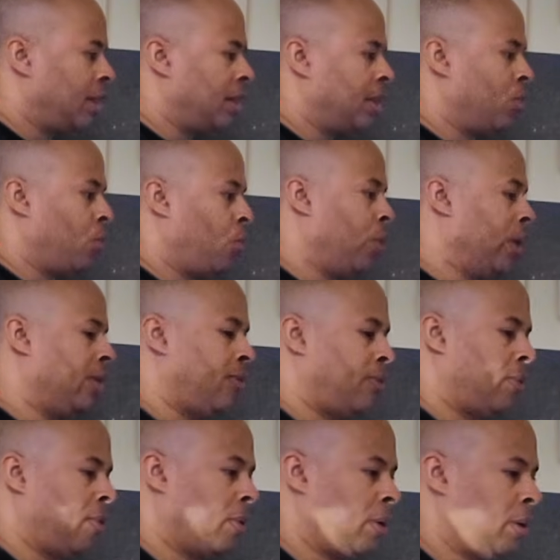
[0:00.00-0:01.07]
with,
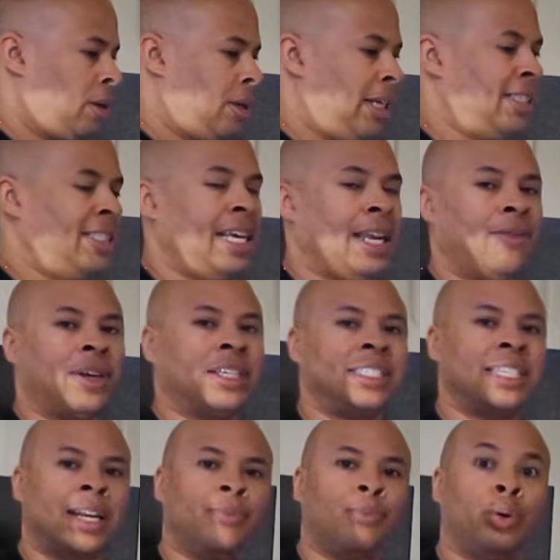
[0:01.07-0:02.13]
instead
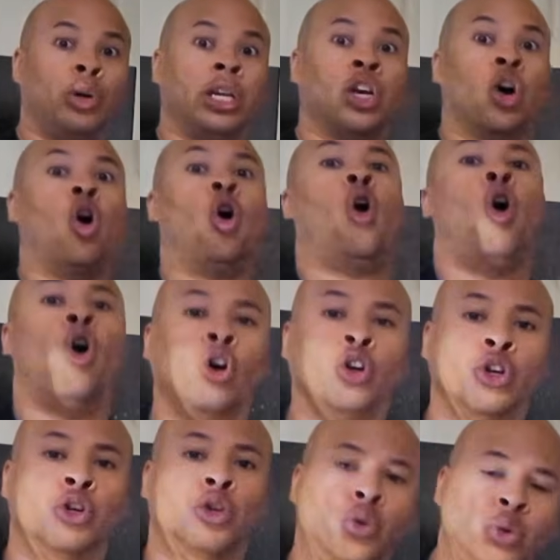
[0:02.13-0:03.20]
of putting all
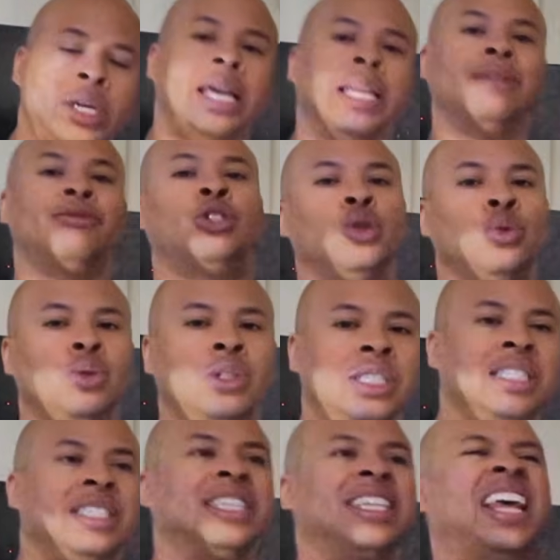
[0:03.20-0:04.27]
your creative
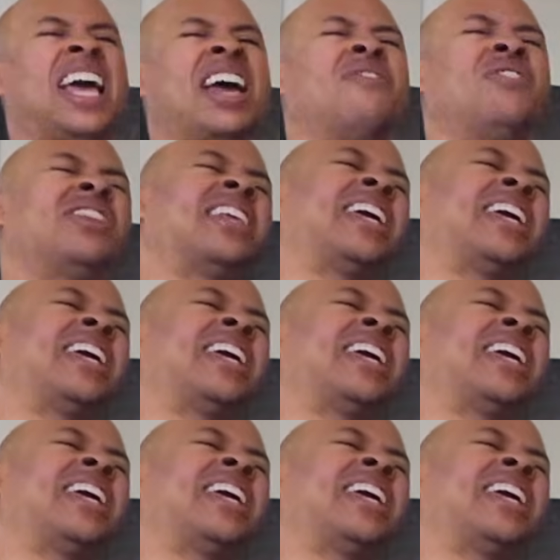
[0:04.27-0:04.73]
juices and everything